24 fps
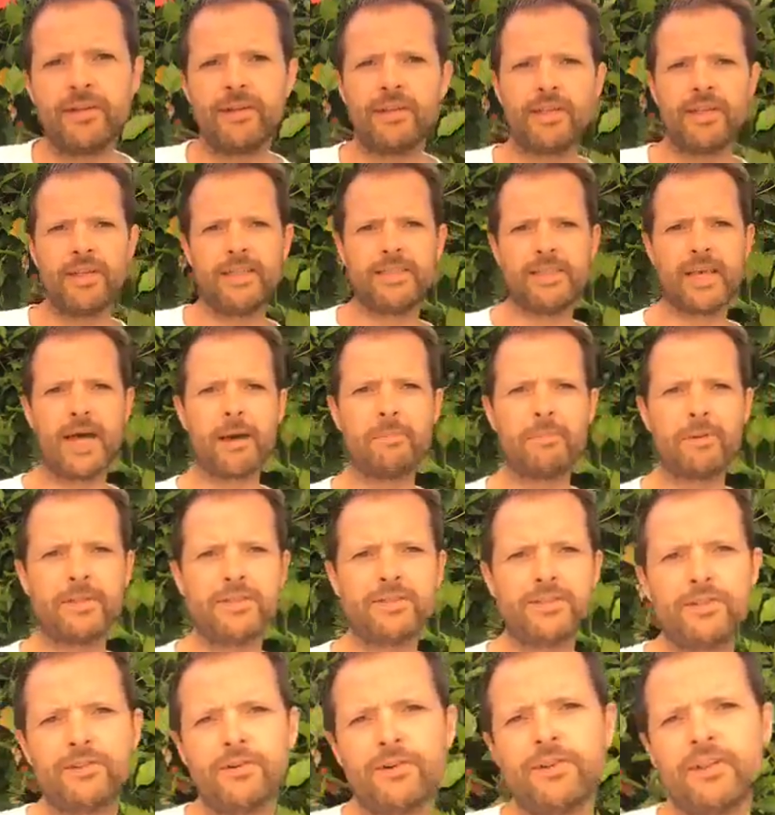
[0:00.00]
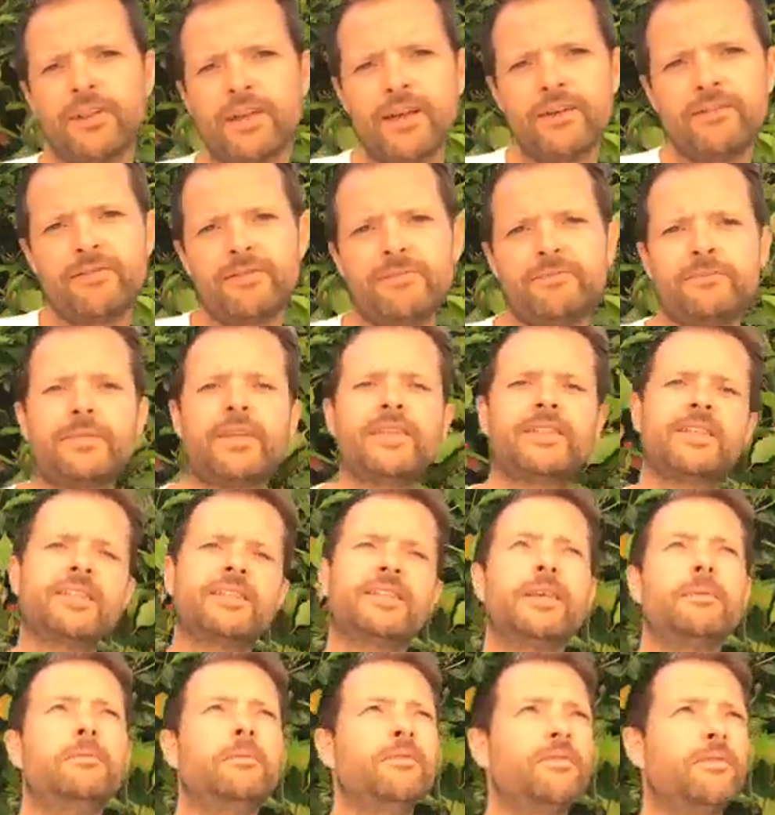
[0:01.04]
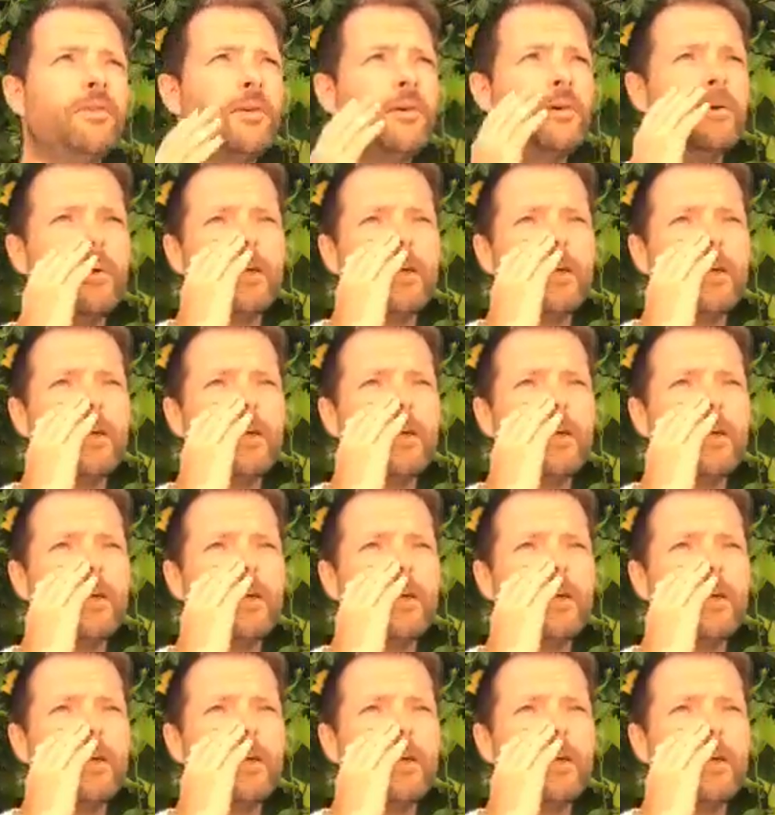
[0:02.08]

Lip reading: It's happened your whole life. As I said before,